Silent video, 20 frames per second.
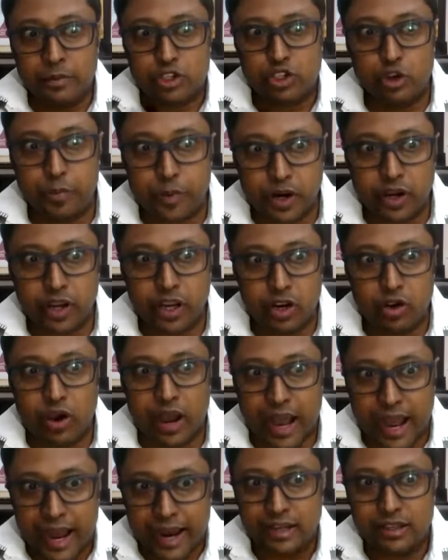a superhero
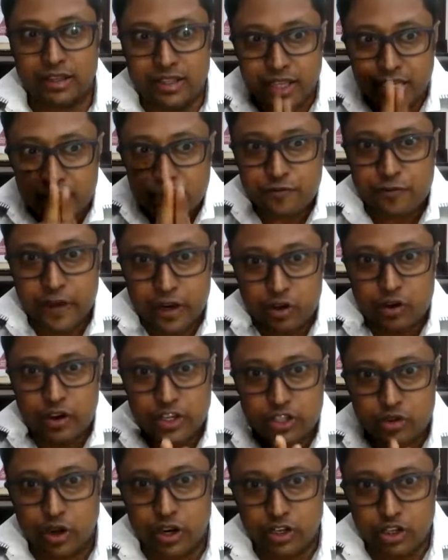and this fellow
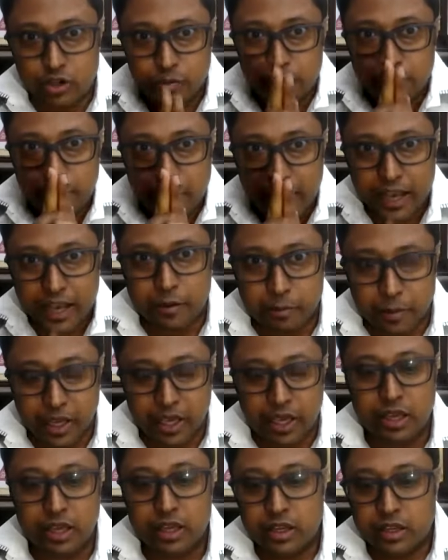is going to make
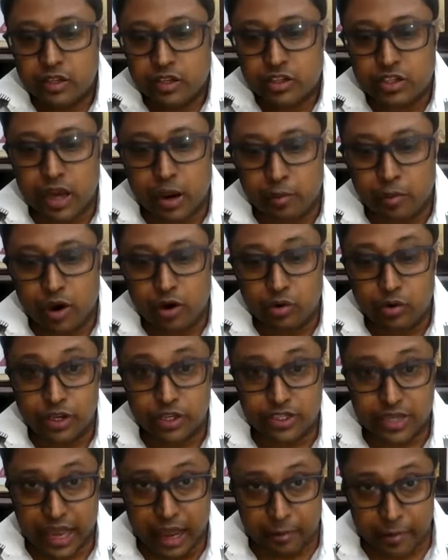me someone who
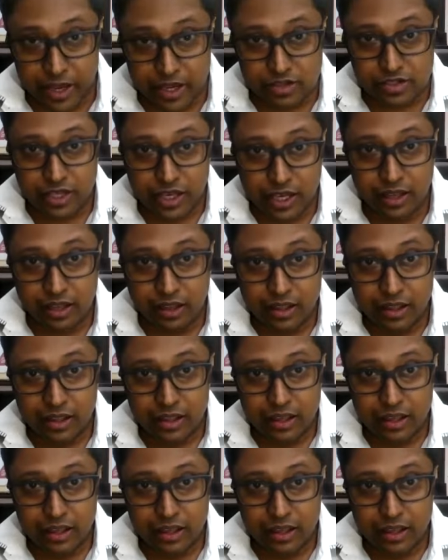is amazing,